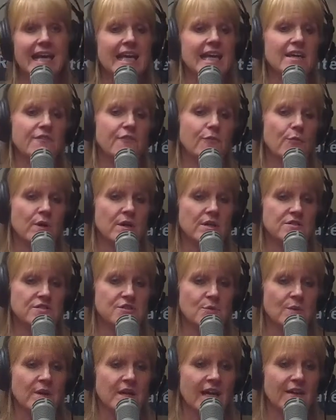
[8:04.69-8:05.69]
If we're
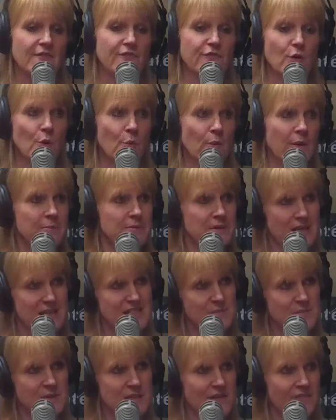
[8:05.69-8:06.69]
doing a full
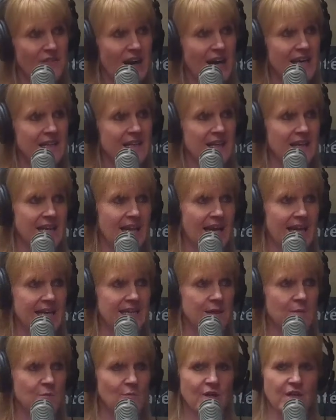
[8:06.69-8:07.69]
replacement of an
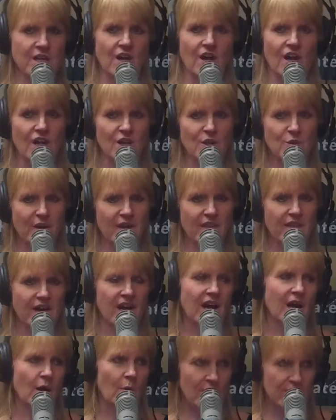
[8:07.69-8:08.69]
item, we're going to haul away that
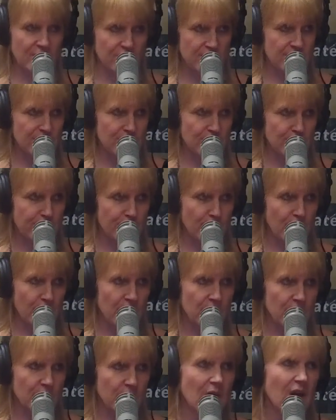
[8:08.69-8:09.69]
hot water heater for
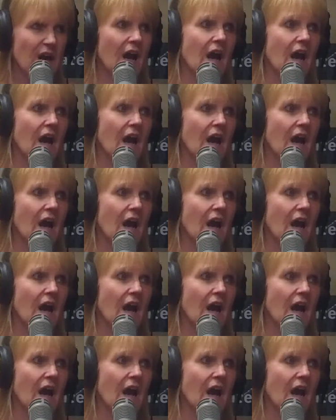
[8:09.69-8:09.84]
you.